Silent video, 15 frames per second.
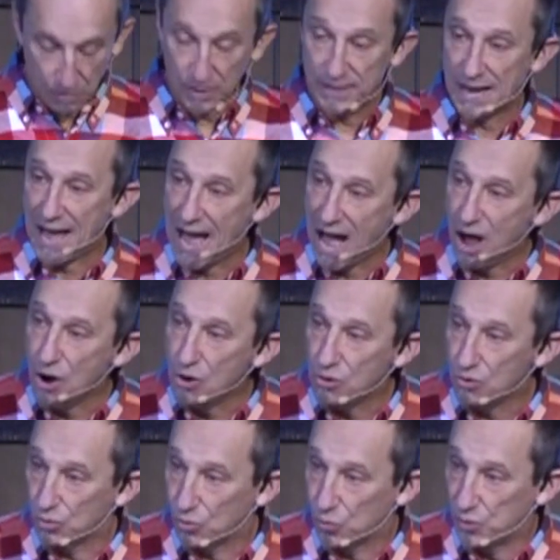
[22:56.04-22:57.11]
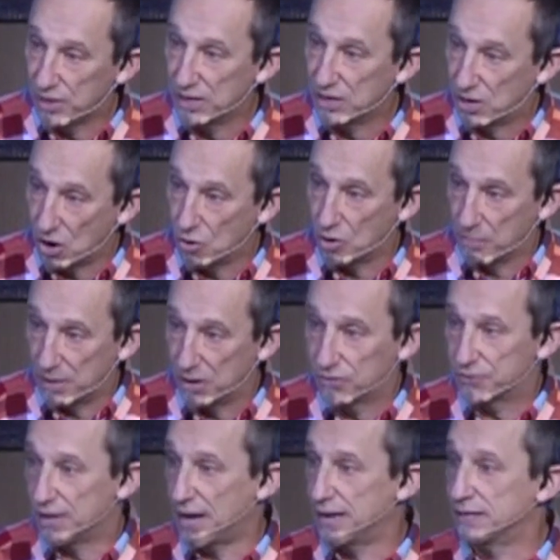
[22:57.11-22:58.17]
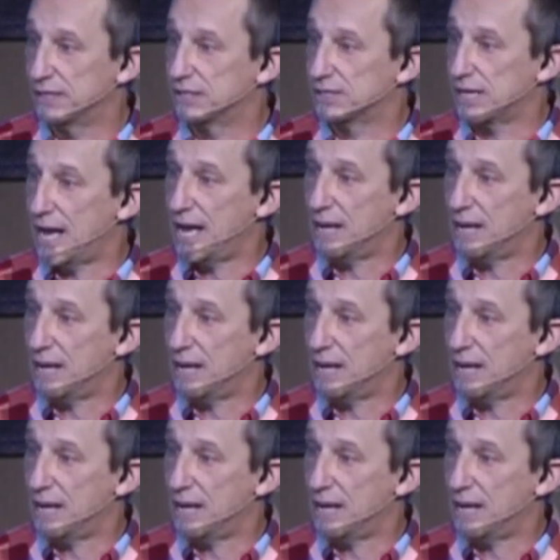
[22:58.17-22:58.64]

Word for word: But how we go about that is